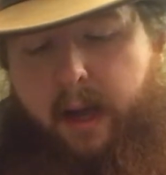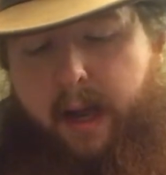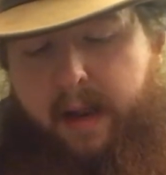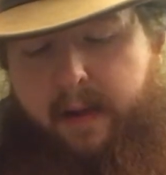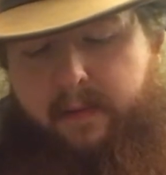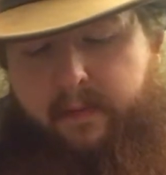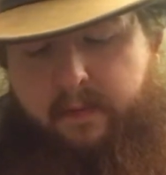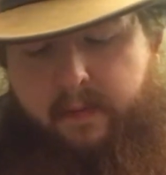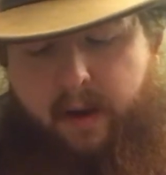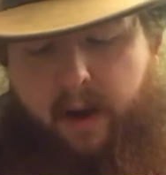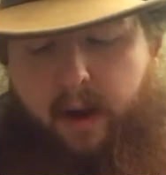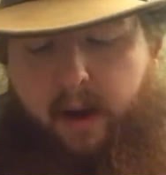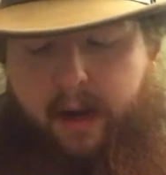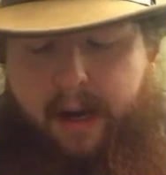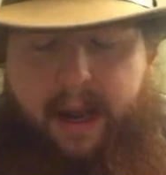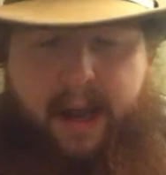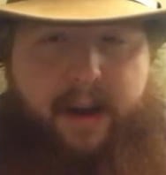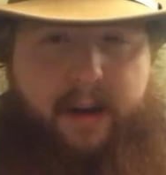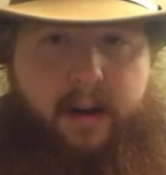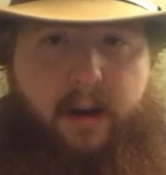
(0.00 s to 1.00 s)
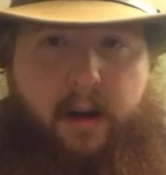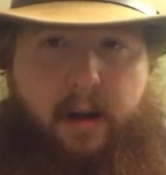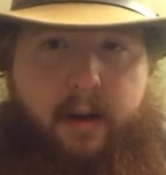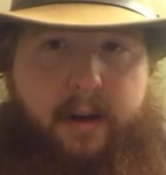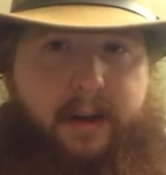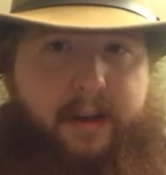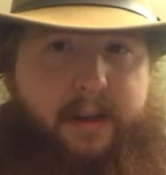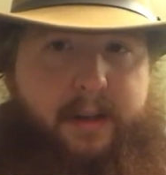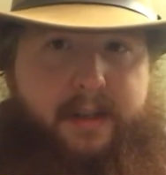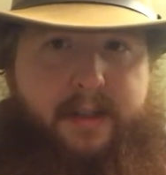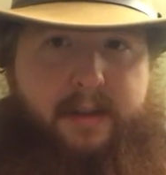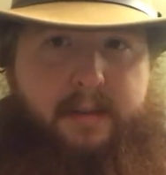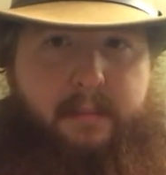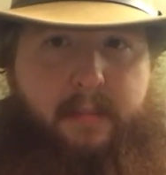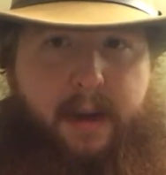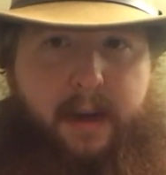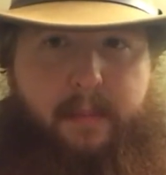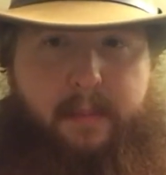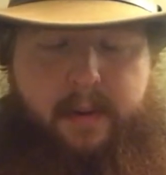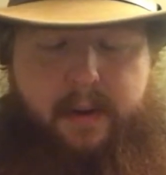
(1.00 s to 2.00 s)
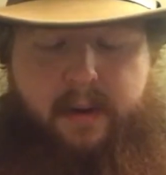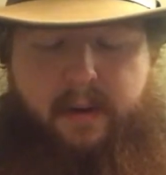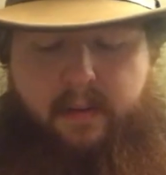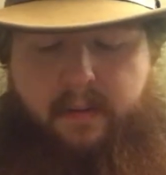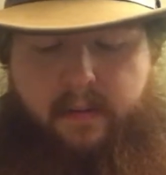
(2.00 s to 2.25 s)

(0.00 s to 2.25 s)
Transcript: a very iconic, at least in my opinion,